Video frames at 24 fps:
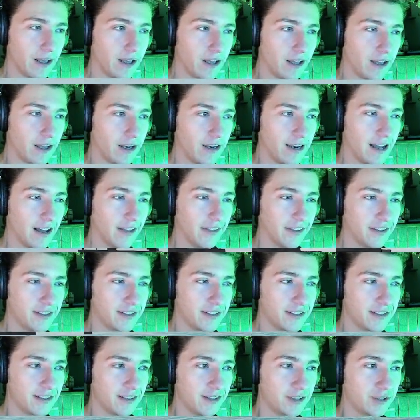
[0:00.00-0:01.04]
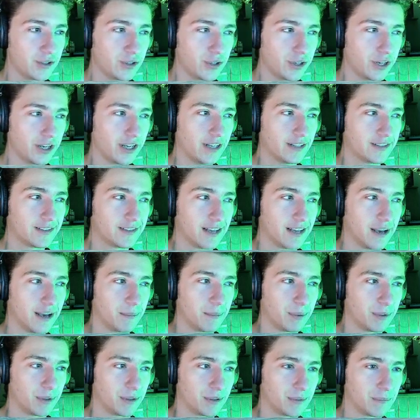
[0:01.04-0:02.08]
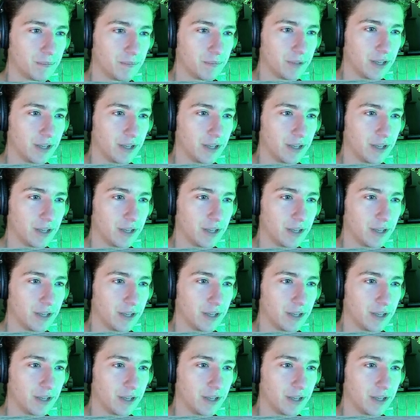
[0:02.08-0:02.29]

Now this is a good example